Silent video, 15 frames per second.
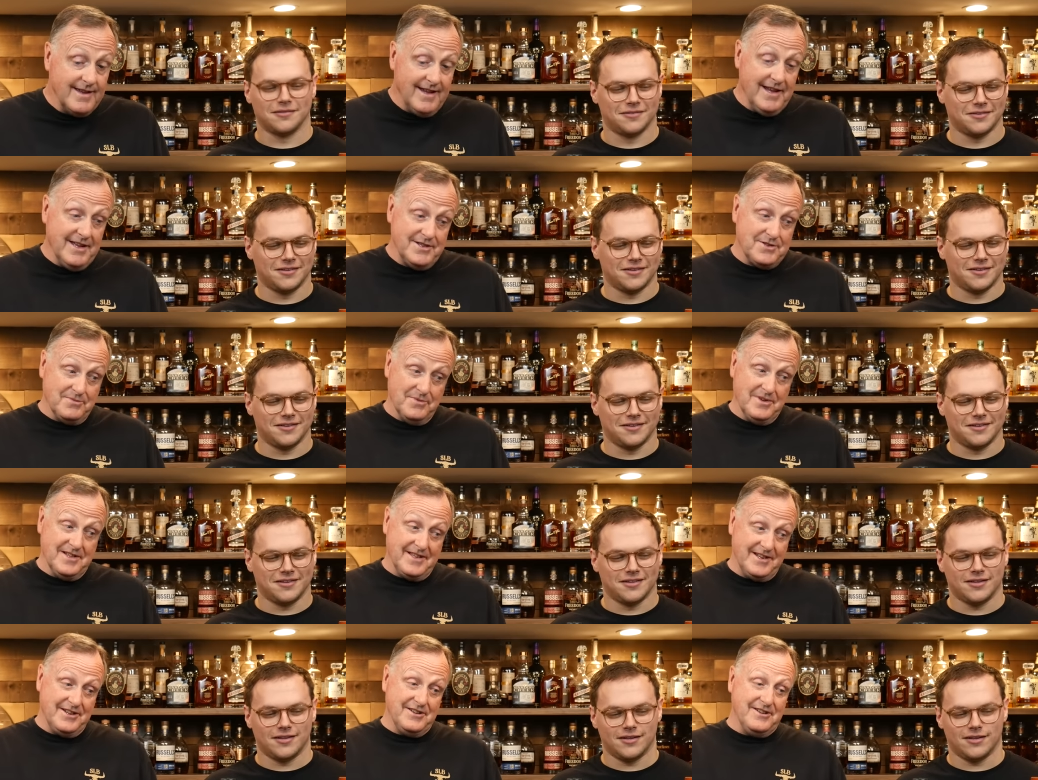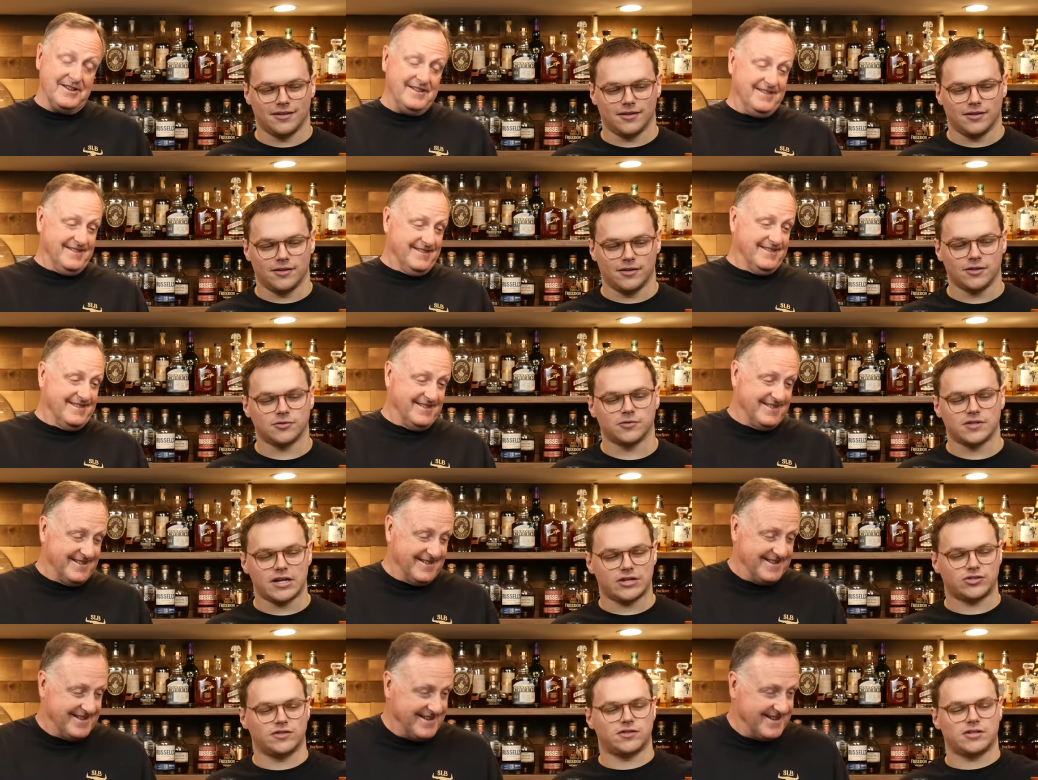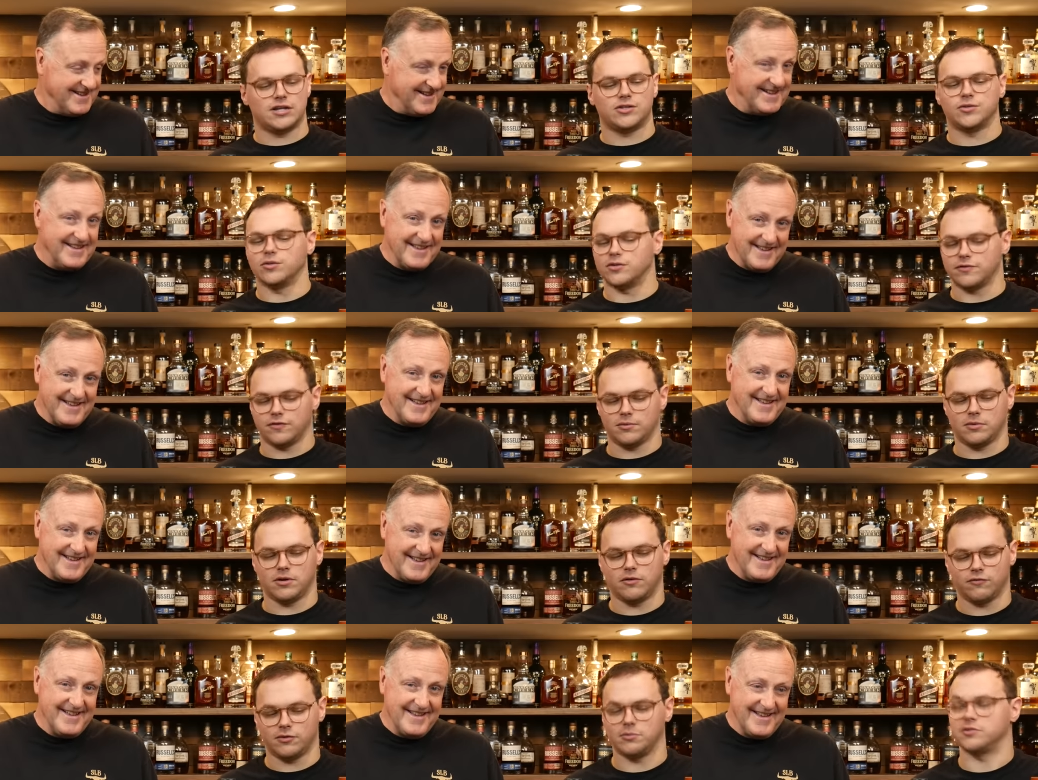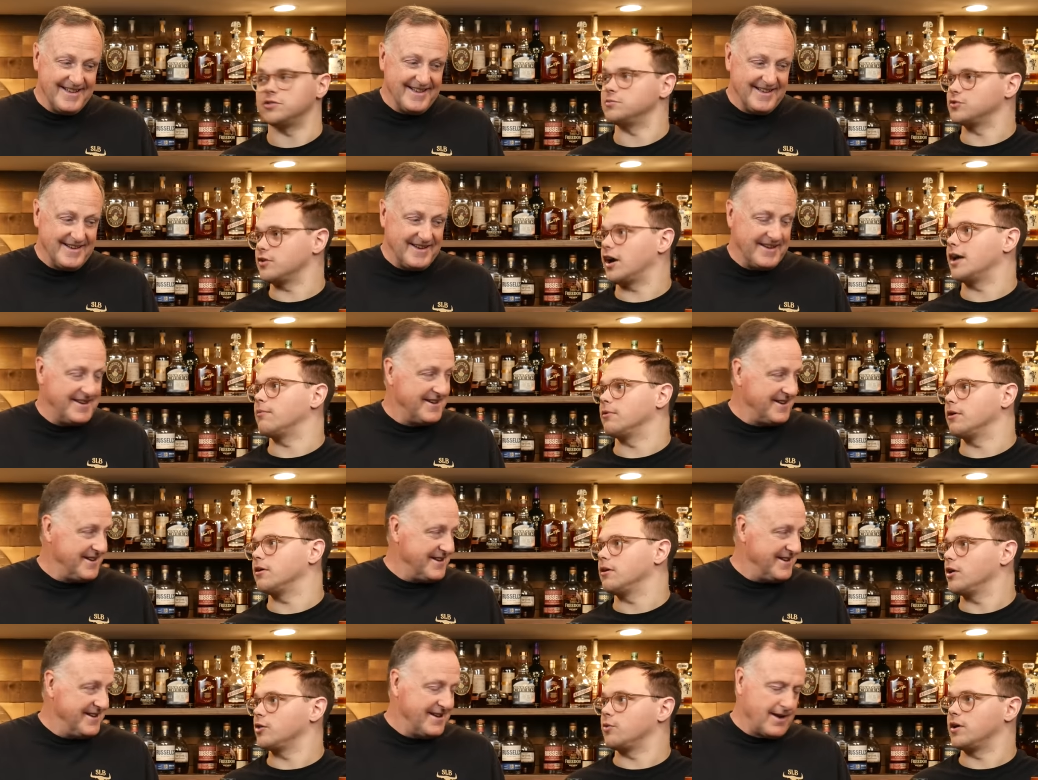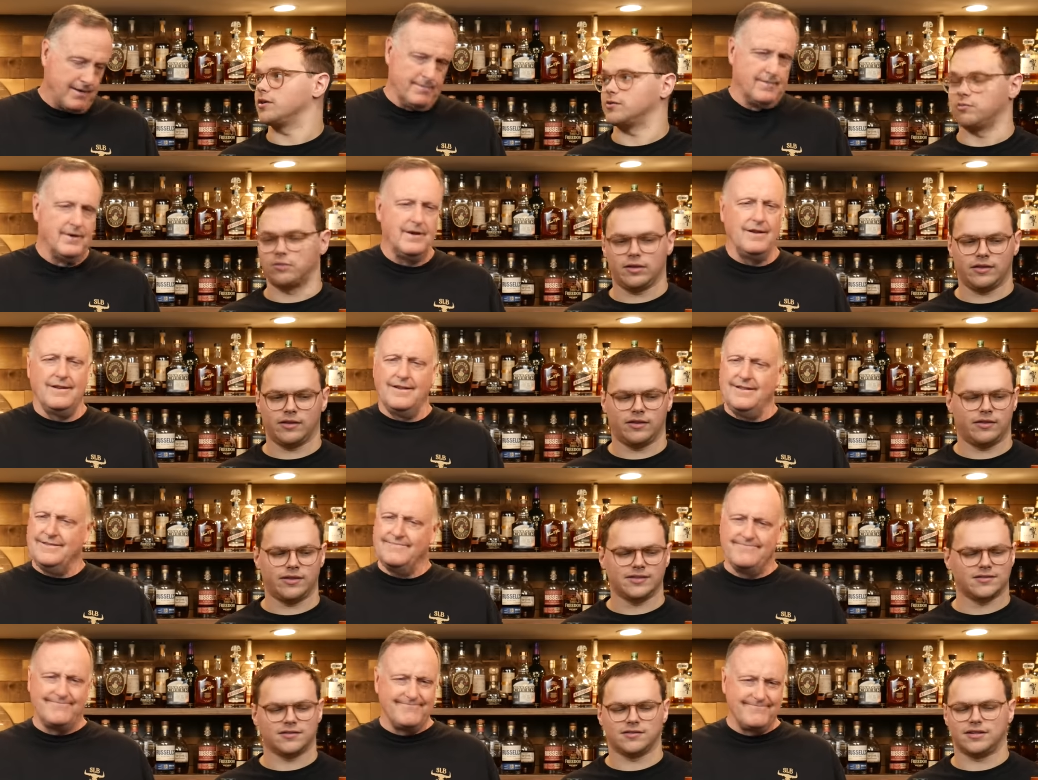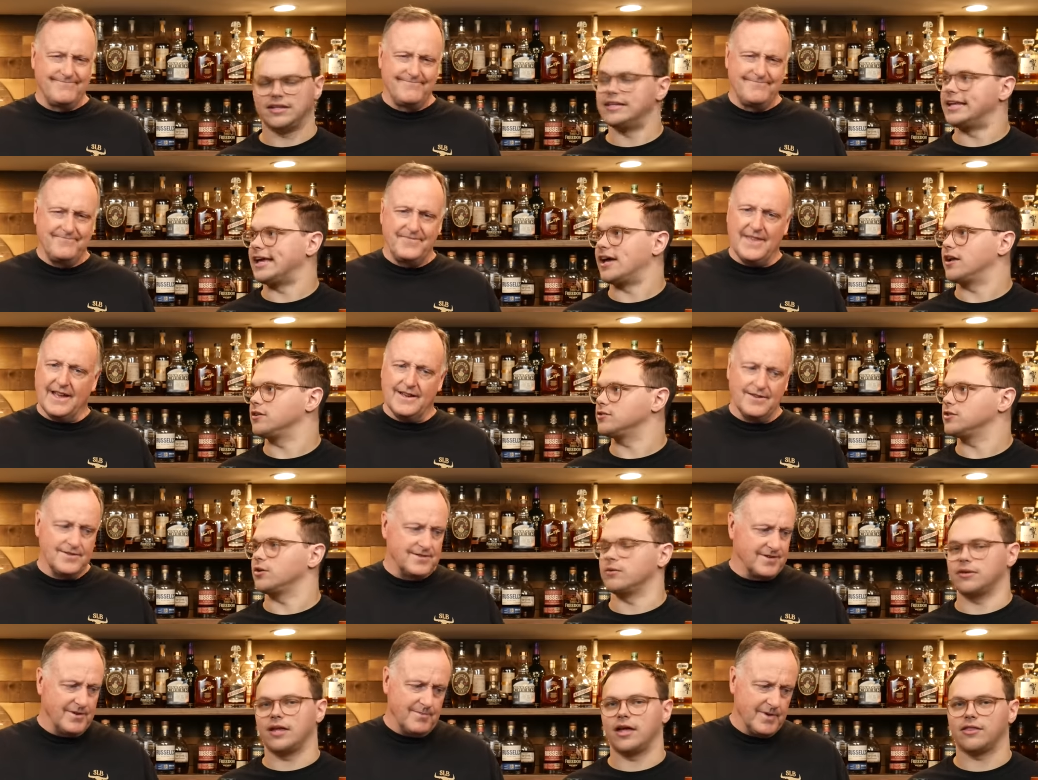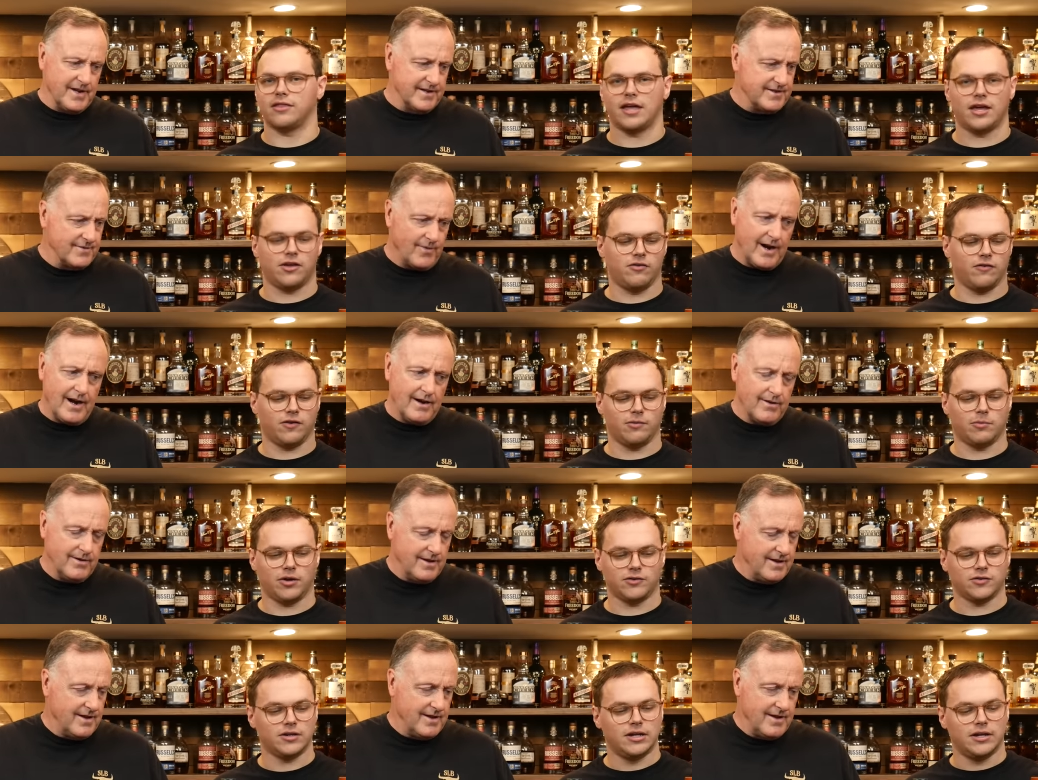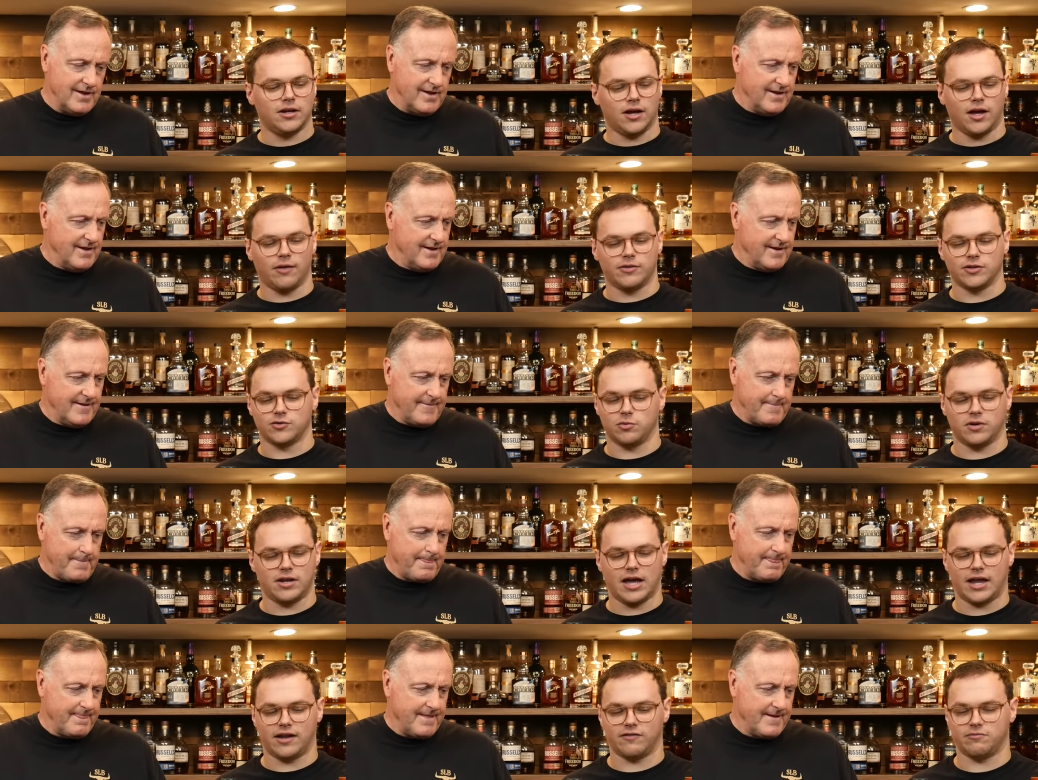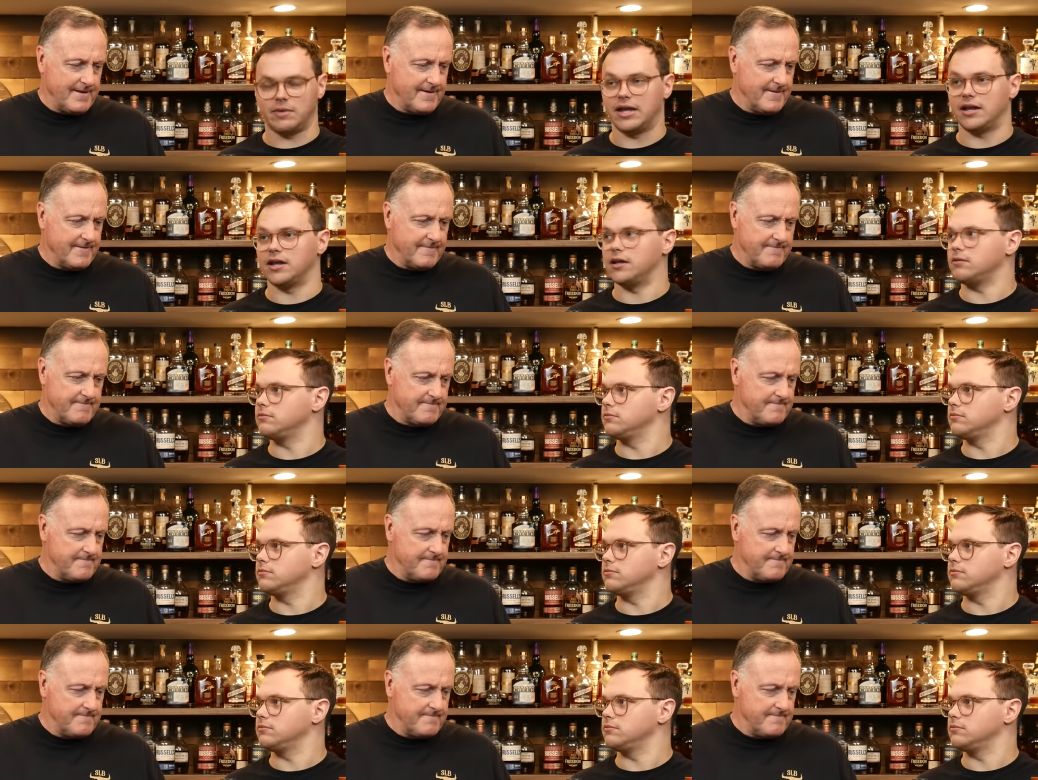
Speaker 1: it's
Speaker 2: really good.
Speaker 1: This was actually sent to us from a from a subscriber. Otherwise, th- this is in Indiana. so, so, yeah, much. thank you wow. very much. Uh, this would not have made it